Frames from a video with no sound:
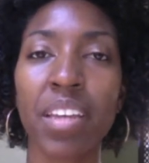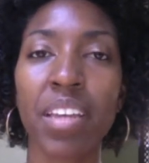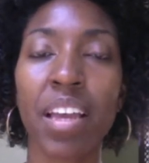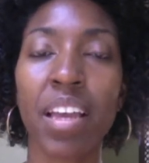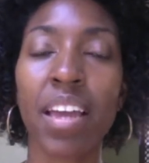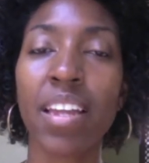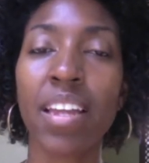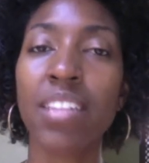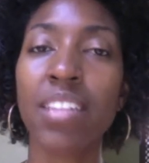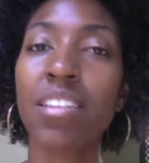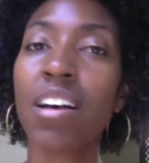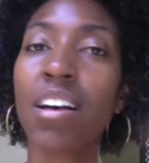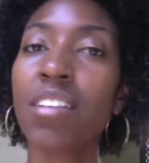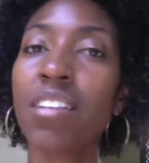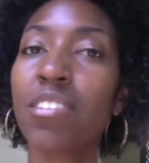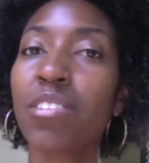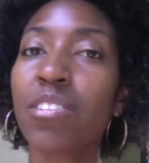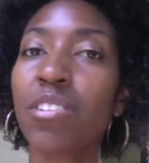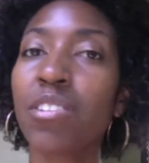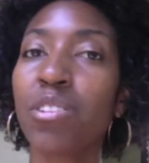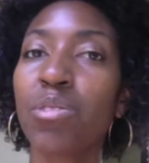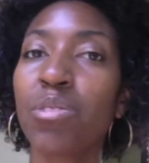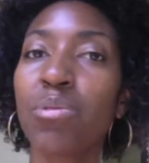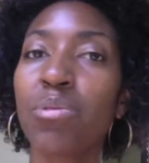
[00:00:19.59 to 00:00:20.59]
and it's also
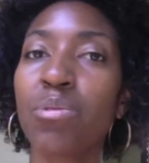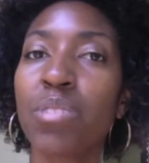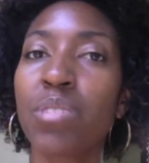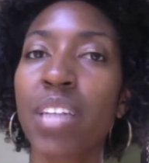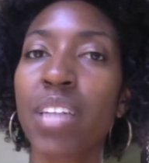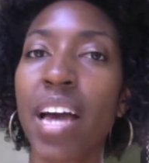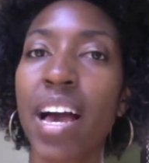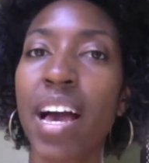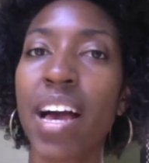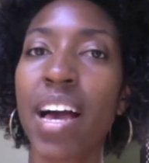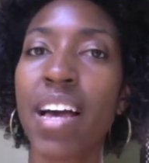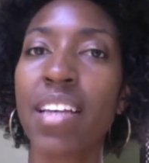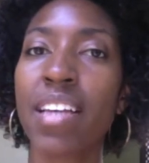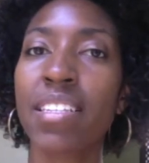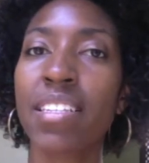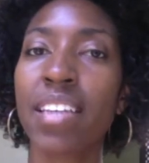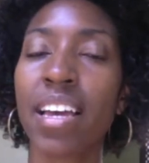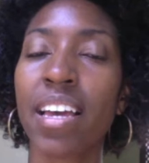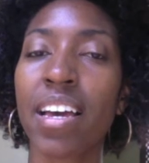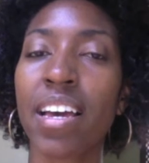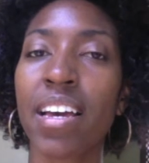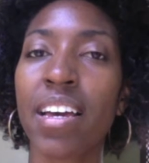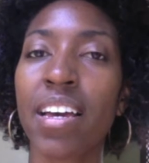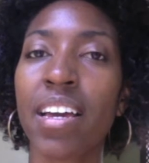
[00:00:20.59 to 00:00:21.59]
used as
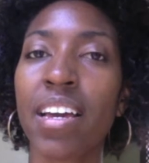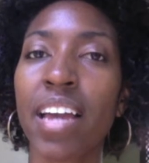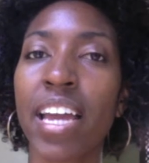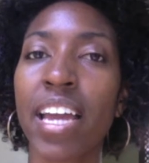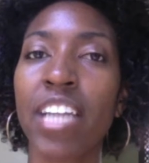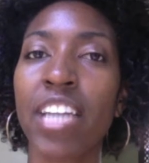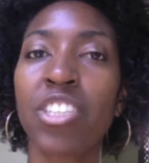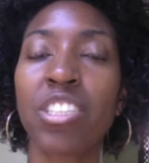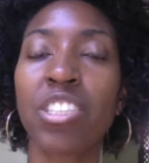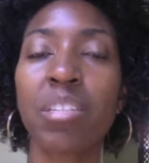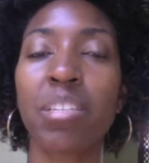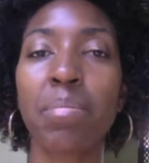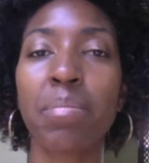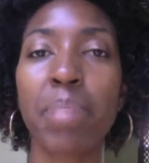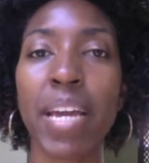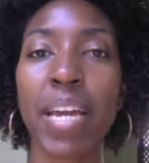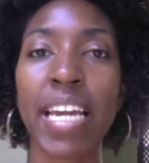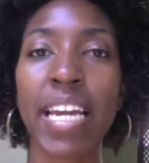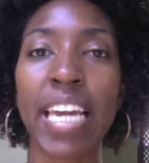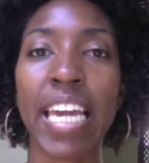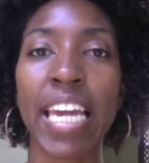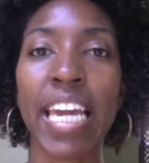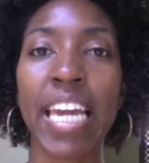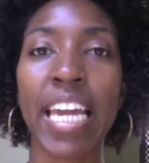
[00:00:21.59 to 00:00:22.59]
an agent in
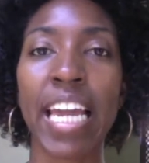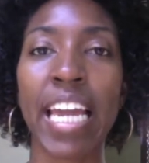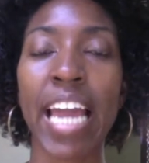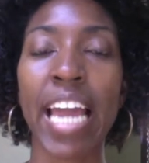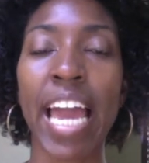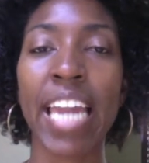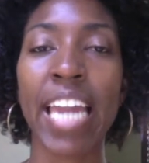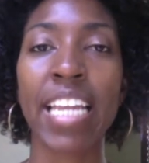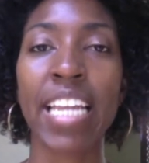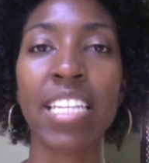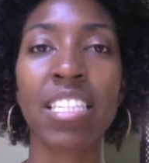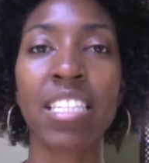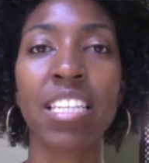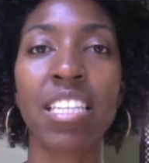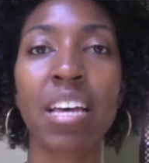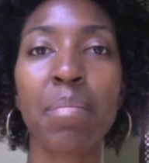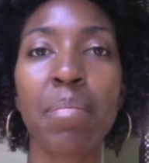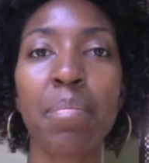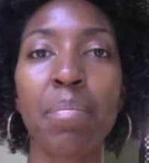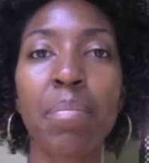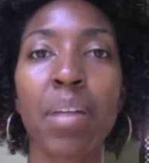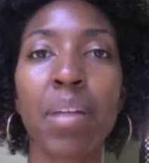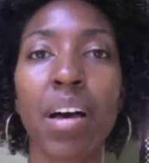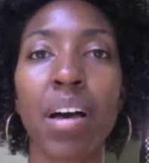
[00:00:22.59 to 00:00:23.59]
baking and in
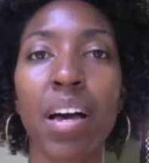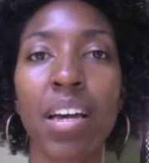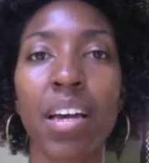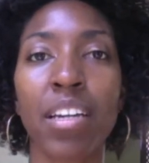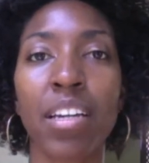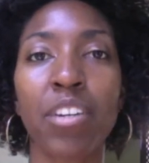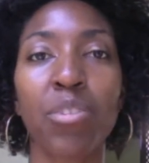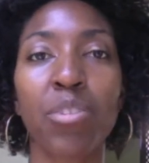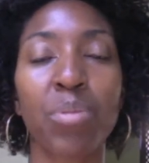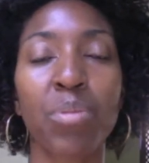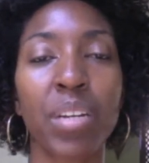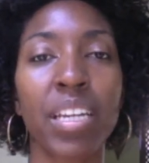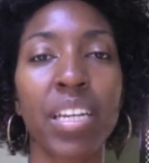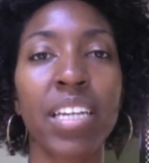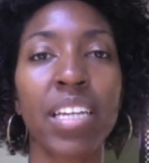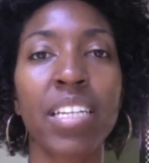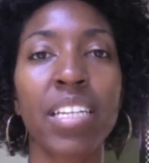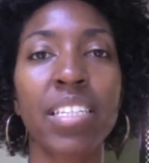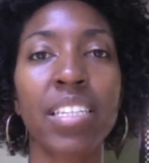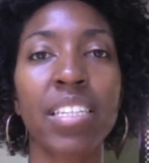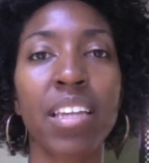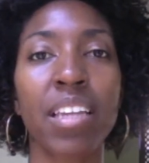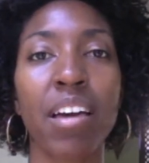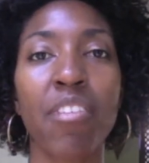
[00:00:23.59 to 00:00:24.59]
some
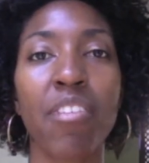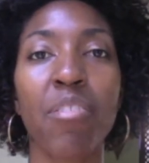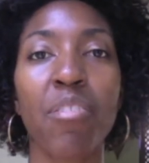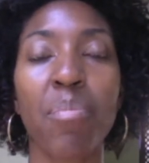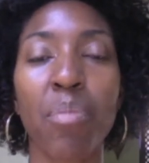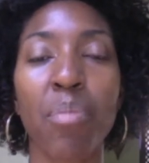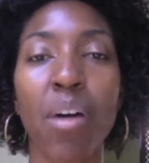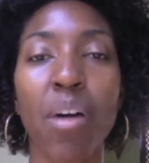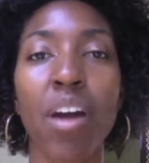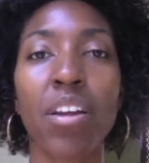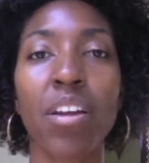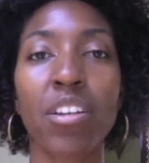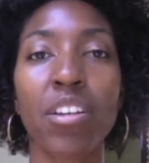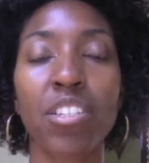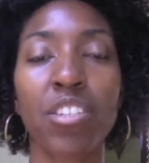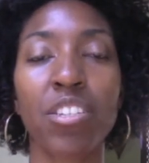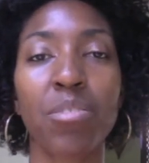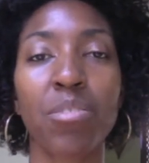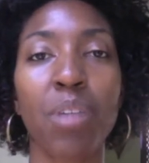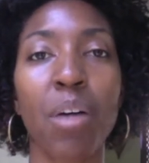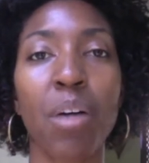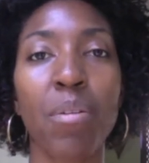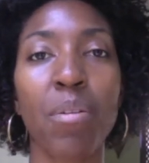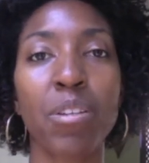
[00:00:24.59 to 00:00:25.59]
ingredients and other products, so
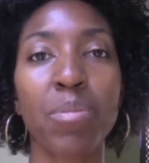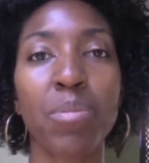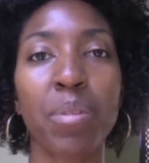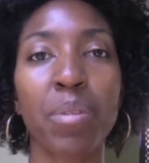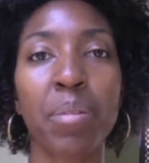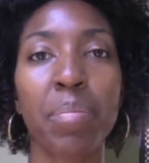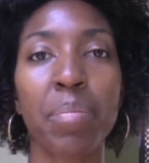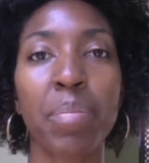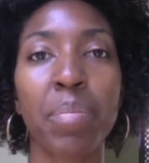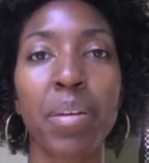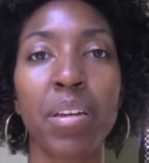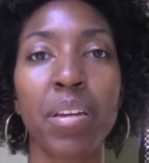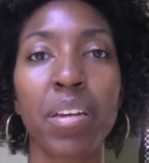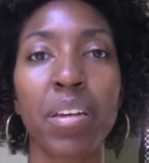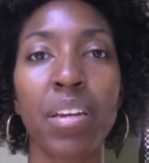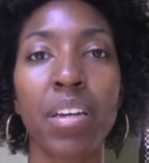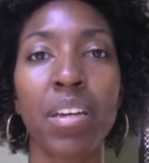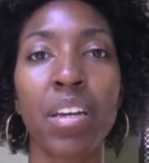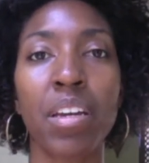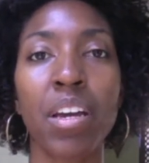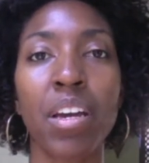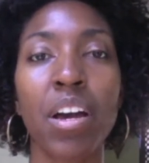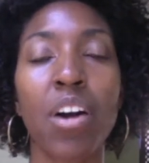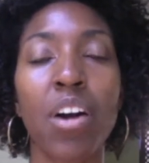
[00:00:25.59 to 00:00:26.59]
you always want to
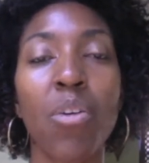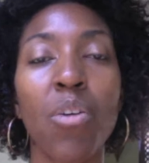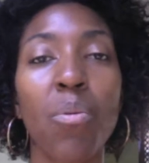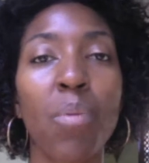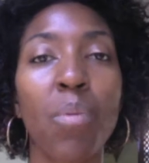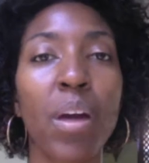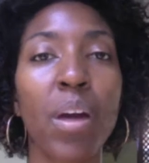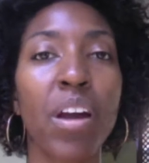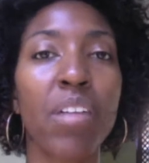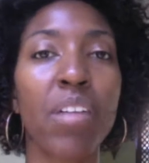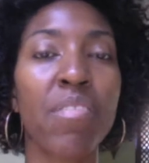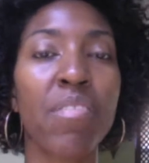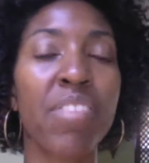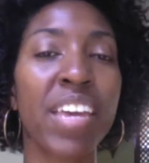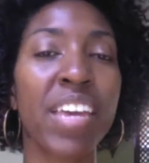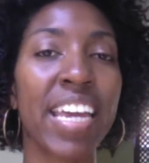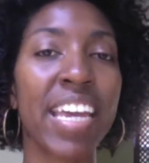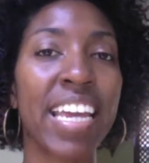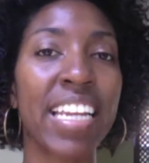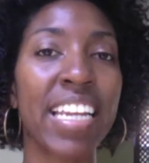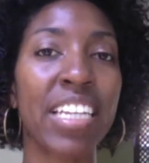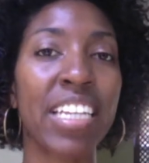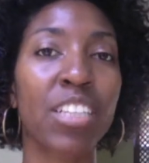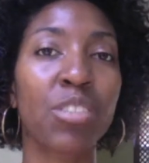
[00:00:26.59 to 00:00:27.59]
be aware of the
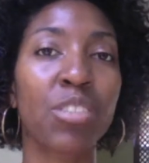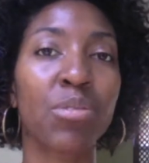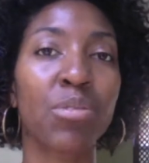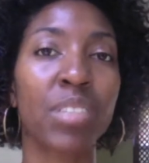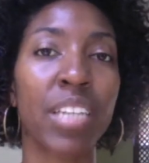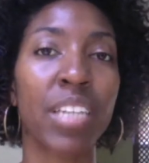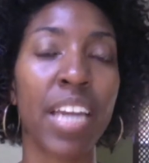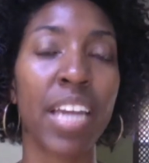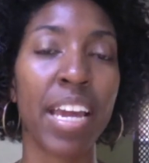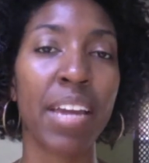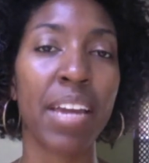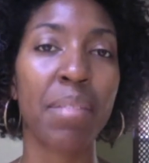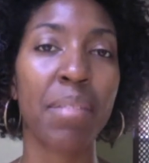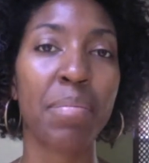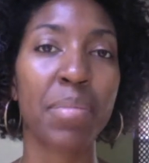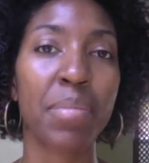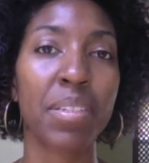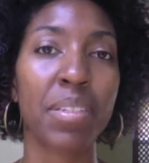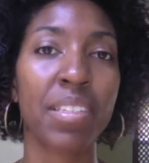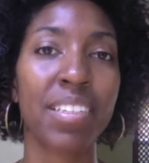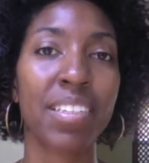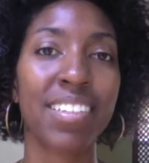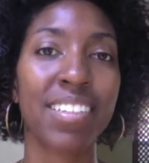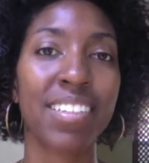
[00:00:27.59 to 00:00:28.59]
hidden gluten names.